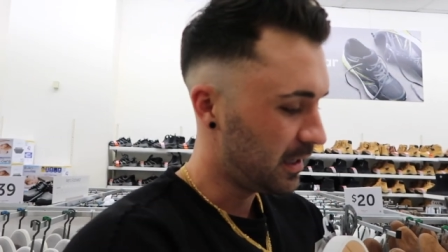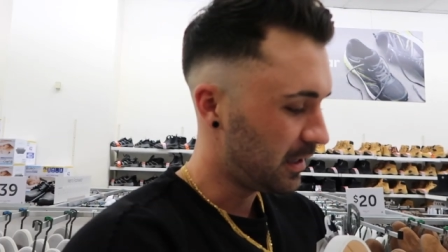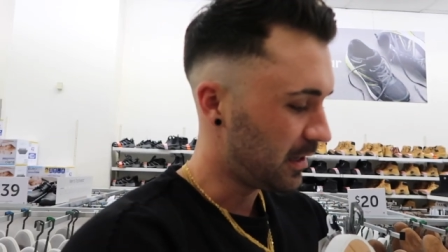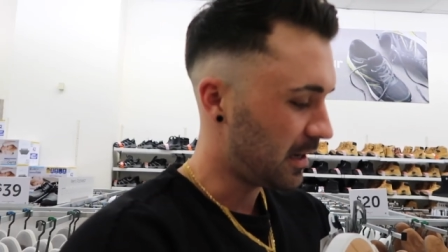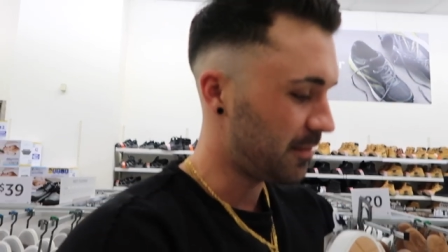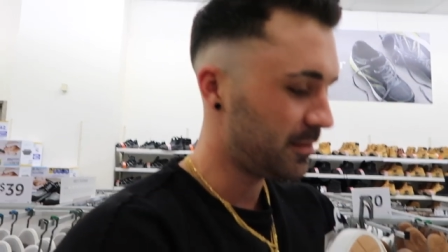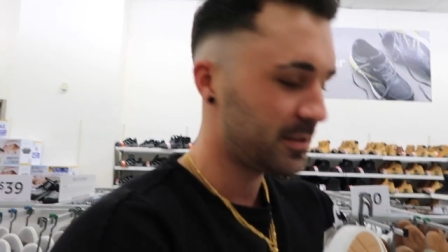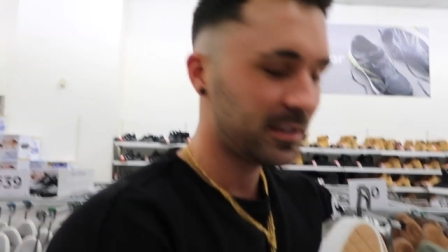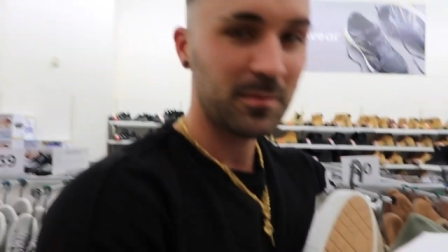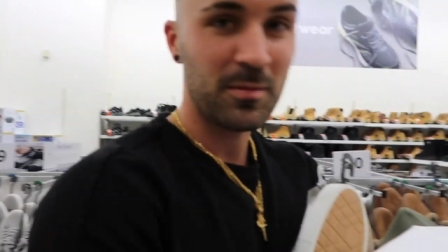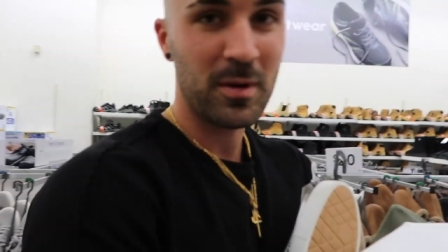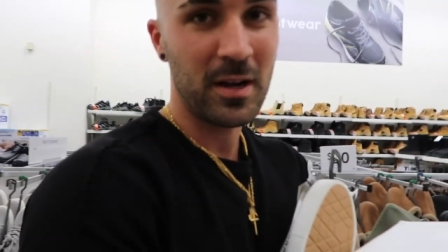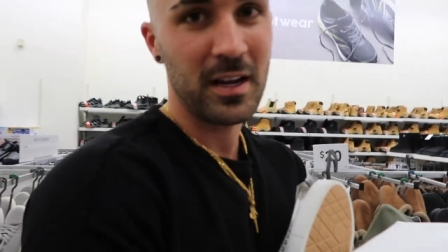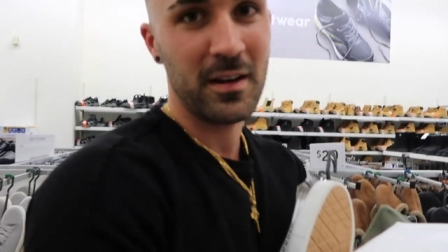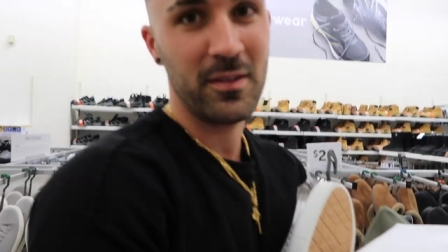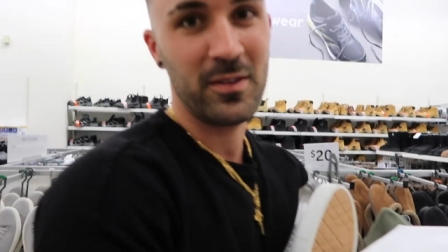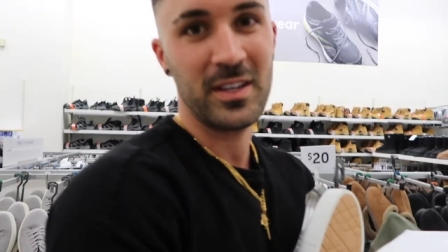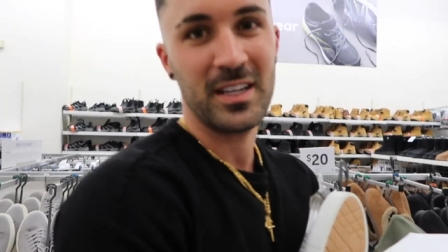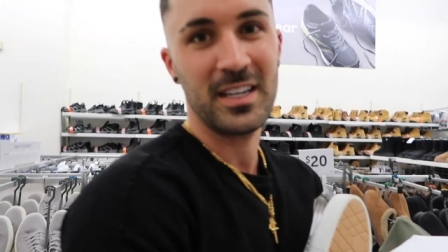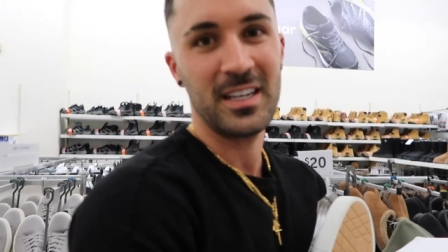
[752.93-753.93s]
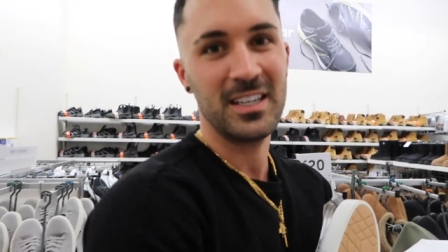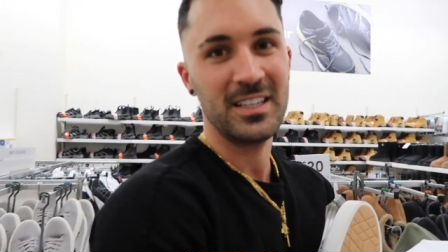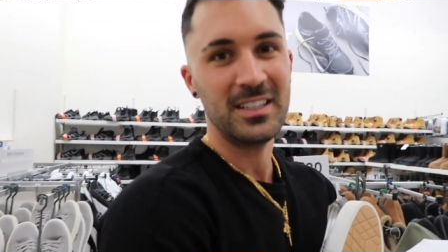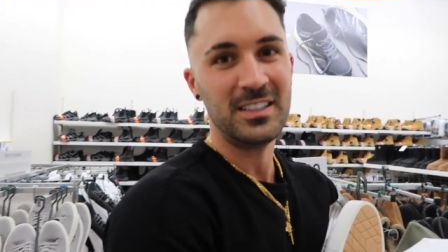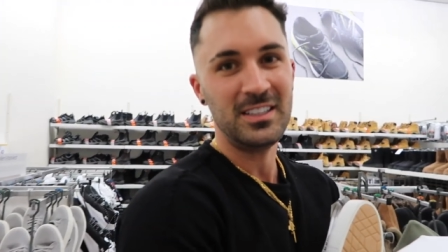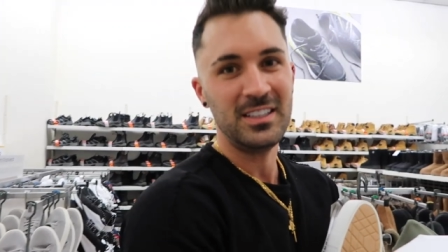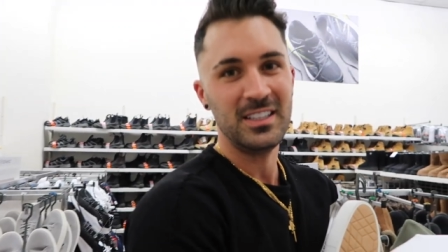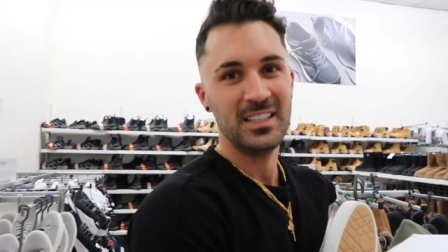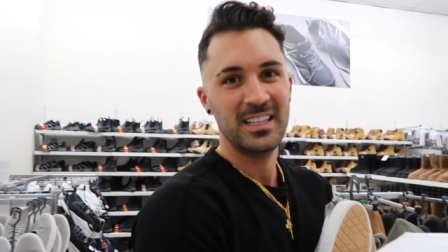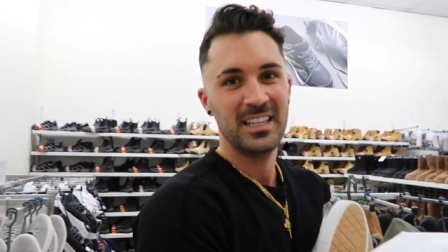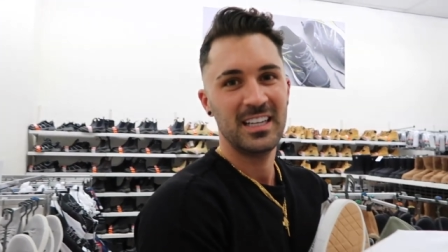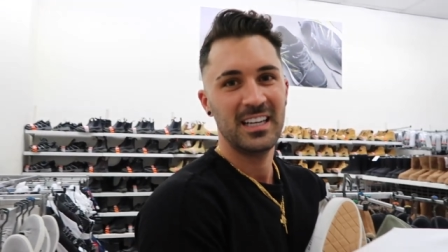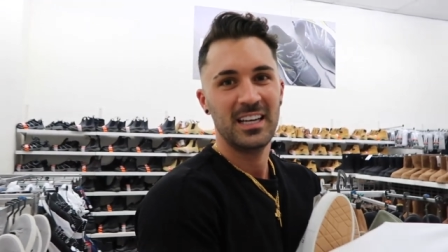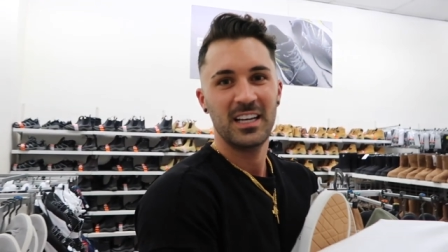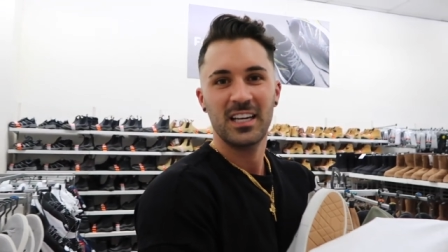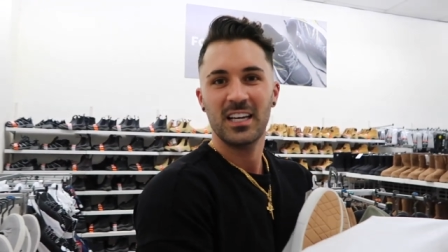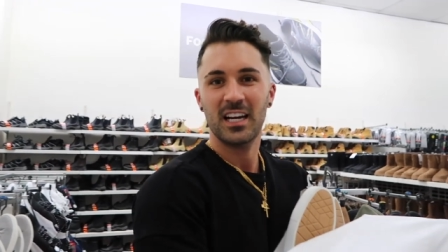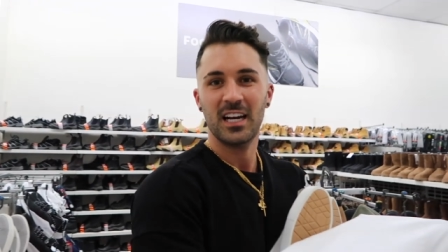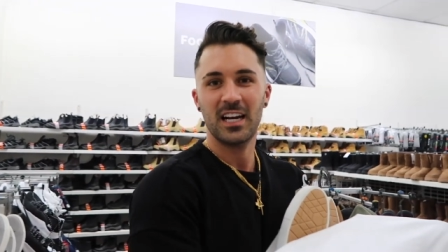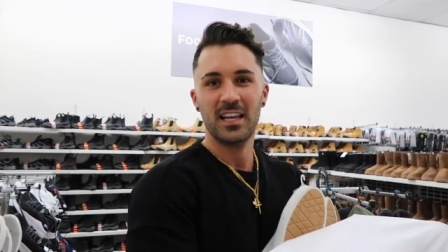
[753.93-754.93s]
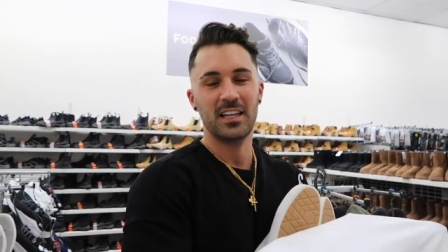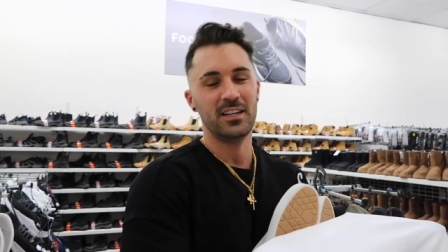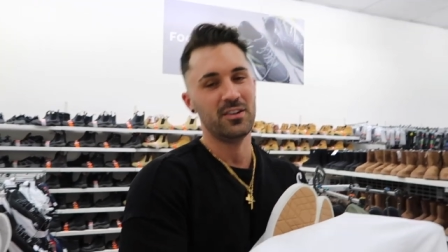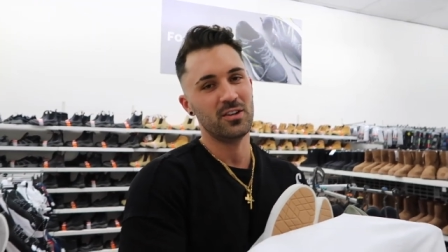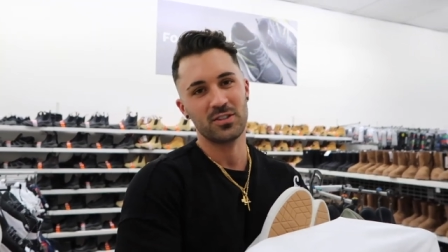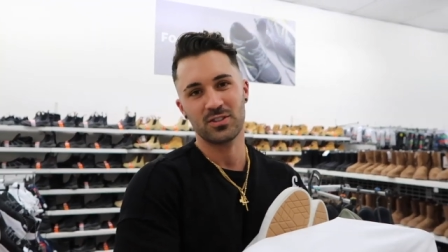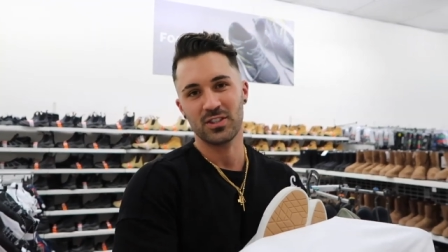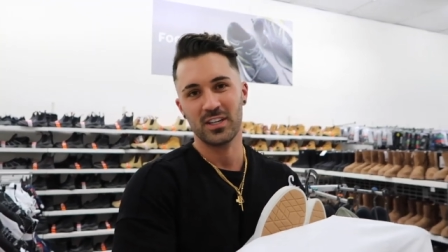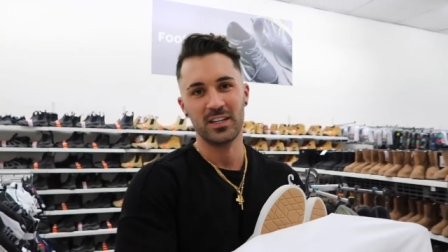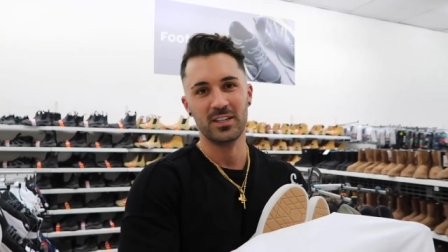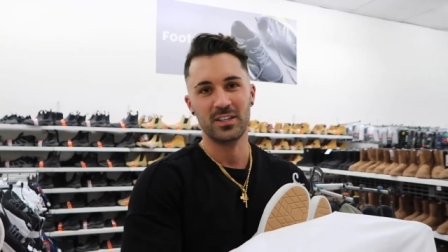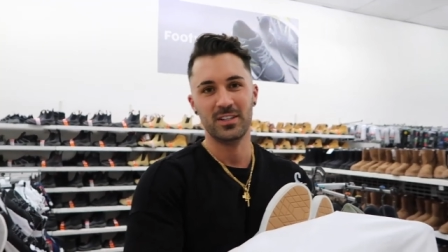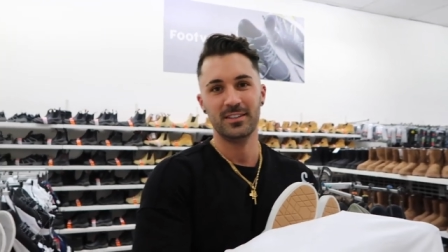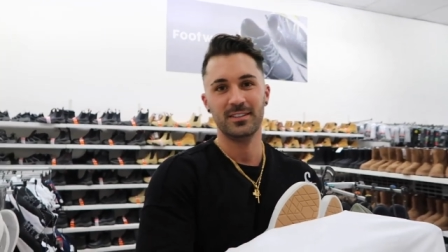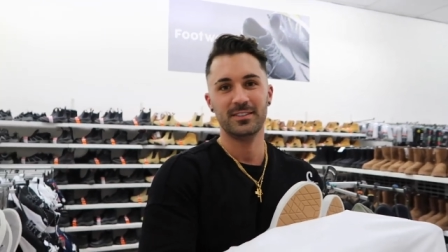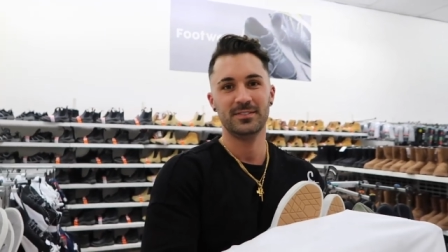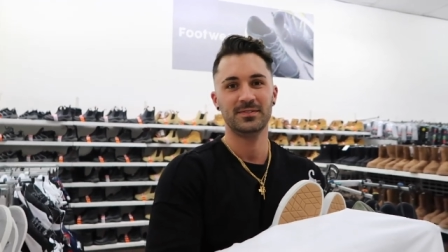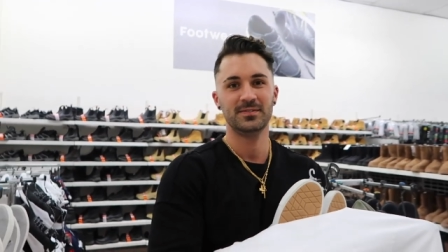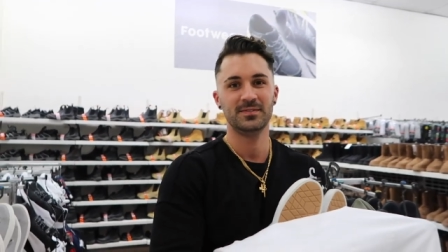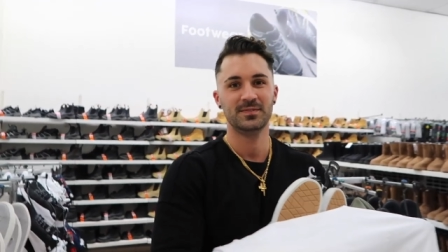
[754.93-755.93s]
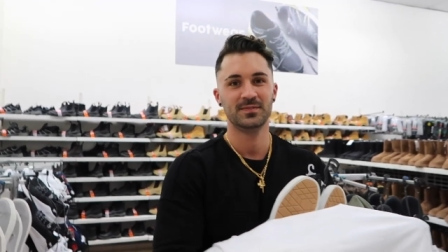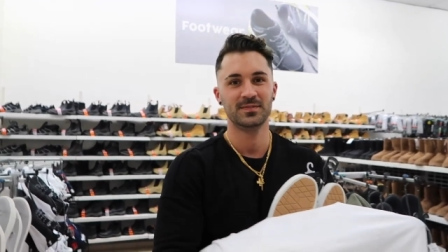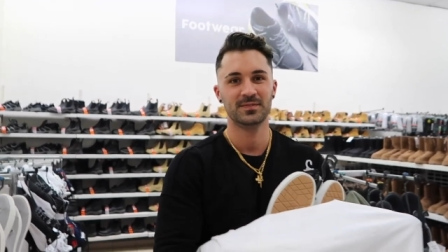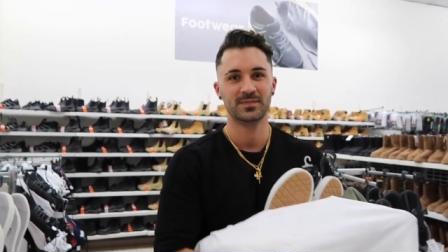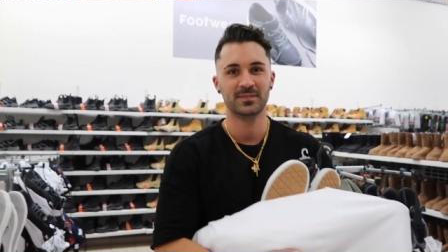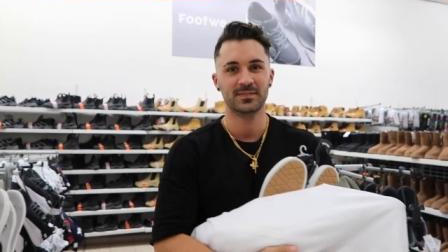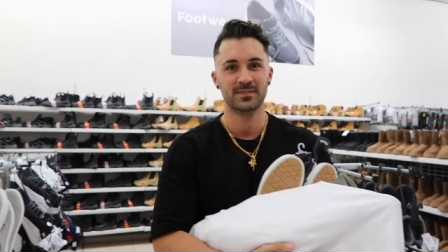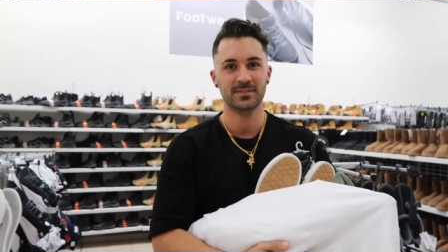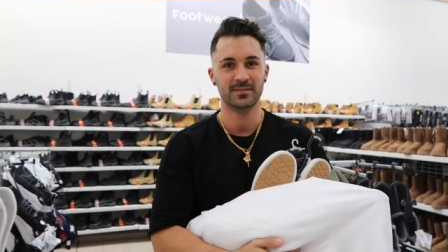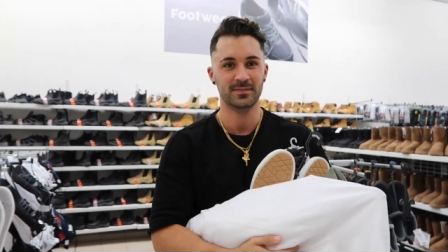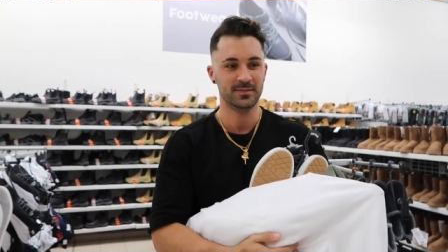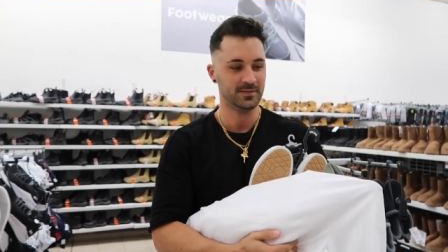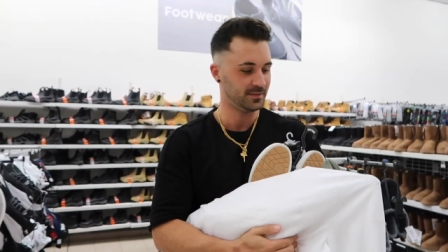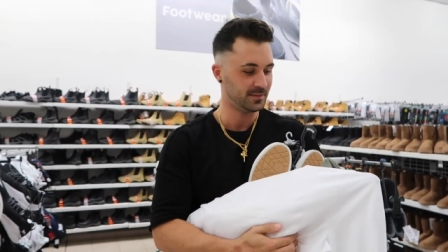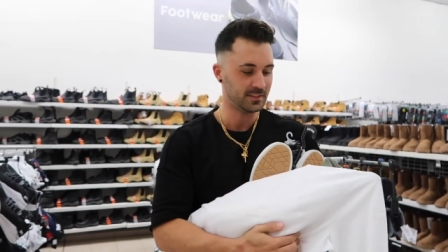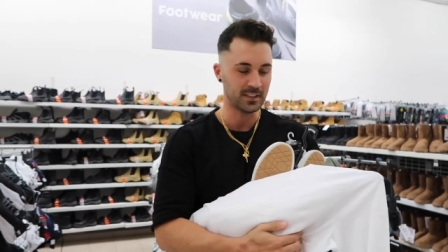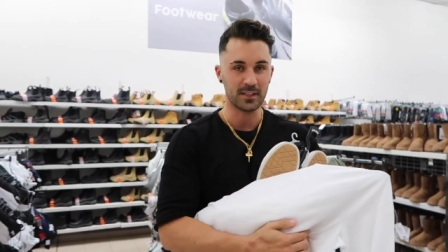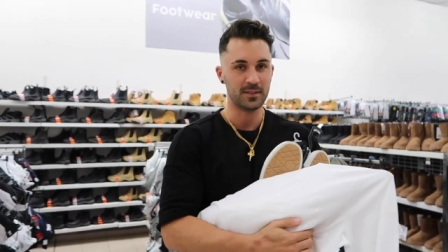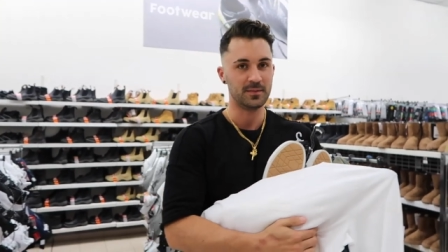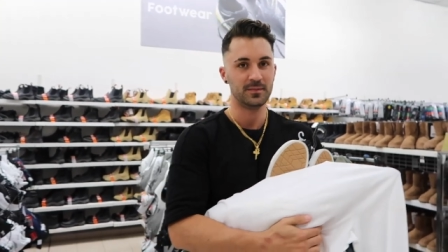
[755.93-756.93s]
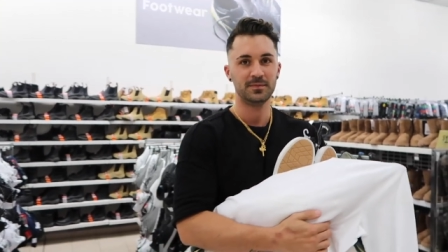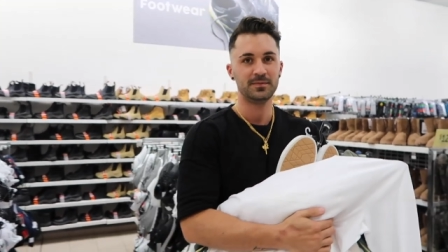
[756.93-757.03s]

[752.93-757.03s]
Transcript: I'm just gonna buy everything here and then not try it on. You're not gonna try it on? No.